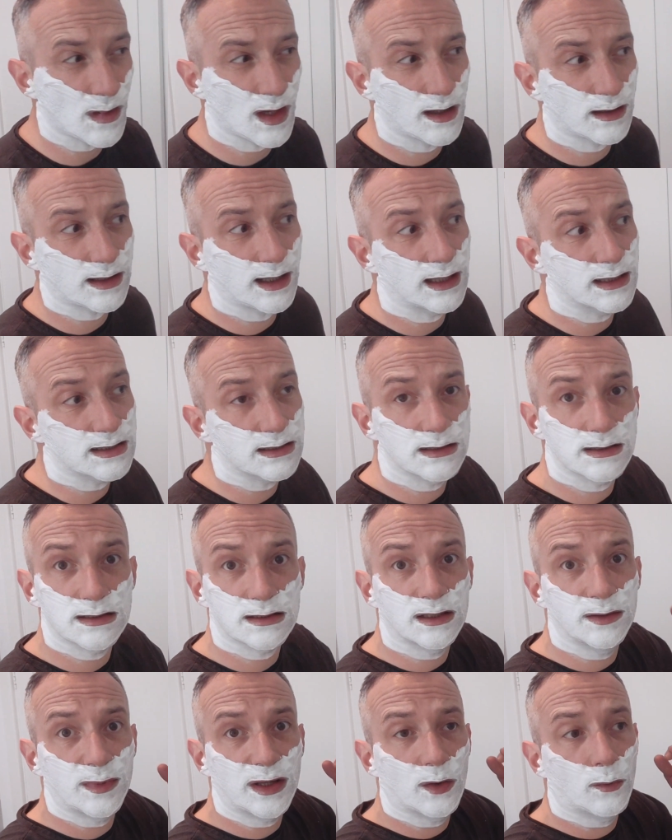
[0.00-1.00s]
Okay, so
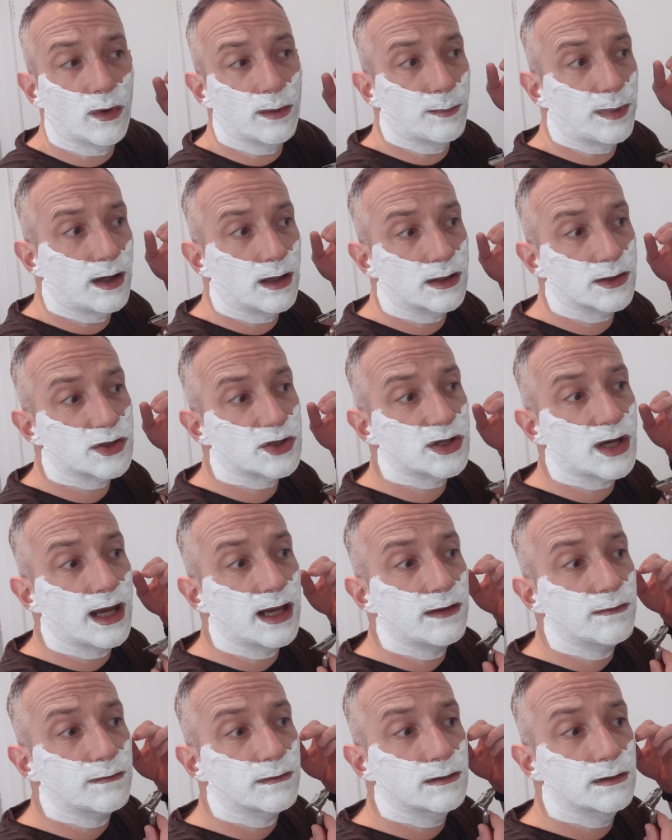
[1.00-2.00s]
it's going to be a one-pass
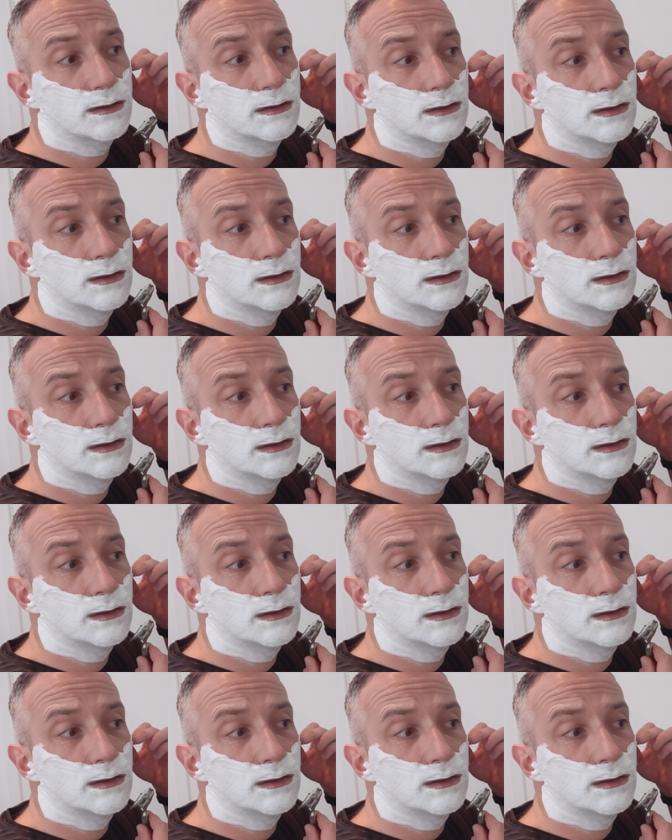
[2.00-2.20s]
shave,